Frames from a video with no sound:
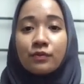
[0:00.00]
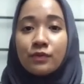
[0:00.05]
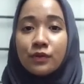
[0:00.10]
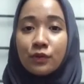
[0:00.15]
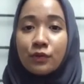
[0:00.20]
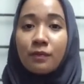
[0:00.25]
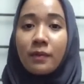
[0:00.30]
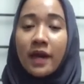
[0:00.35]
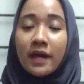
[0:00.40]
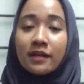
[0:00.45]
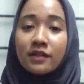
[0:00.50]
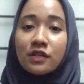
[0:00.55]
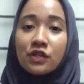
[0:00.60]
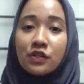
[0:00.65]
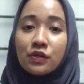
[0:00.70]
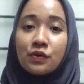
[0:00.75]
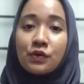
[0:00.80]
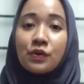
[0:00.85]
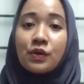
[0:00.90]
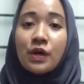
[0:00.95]
to make
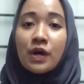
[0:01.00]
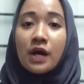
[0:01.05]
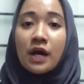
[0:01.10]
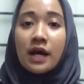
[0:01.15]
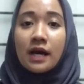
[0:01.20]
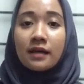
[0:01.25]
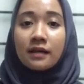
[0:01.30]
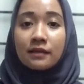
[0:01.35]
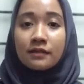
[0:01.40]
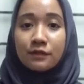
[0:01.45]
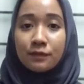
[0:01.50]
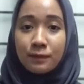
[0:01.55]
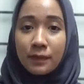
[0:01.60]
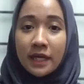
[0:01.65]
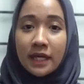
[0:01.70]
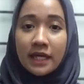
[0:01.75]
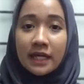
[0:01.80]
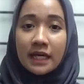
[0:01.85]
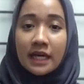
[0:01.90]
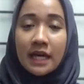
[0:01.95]
you
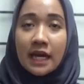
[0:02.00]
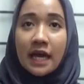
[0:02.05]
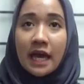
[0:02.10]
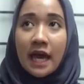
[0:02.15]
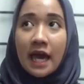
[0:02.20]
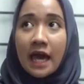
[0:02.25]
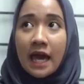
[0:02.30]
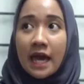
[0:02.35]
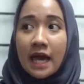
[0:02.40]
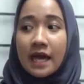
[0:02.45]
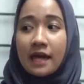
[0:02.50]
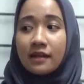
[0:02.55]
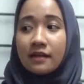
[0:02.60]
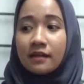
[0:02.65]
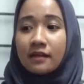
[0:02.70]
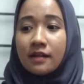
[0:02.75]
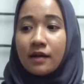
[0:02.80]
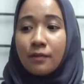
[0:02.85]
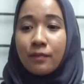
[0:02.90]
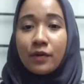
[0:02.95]
speak
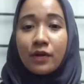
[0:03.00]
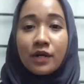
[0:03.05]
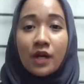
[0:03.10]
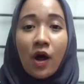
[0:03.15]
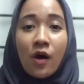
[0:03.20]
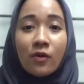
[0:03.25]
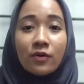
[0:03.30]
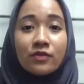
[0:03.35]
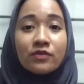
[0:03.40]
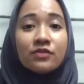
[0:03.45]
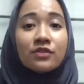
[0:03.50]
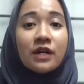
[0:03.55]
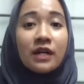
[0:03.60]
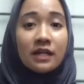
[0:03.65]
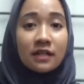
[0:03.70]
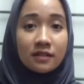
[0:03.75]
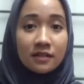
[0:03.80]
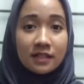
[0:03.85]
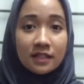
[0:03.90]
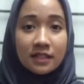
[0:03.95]
and pronounce
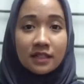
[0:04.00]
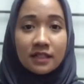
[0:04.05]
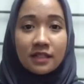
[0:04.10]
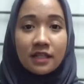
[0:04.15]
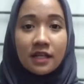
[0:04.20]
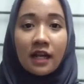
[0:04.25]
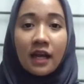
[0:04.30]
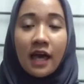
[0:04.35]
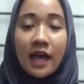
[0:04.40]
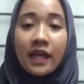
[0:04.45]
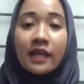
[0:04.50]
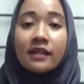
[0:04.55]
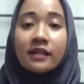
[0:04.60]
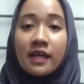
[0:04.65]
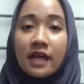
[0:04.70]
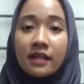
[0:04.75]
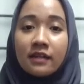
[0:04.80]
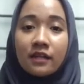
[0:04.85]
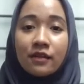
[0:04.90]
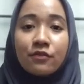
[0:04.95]
R like
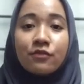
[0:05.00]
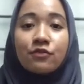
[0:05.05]
native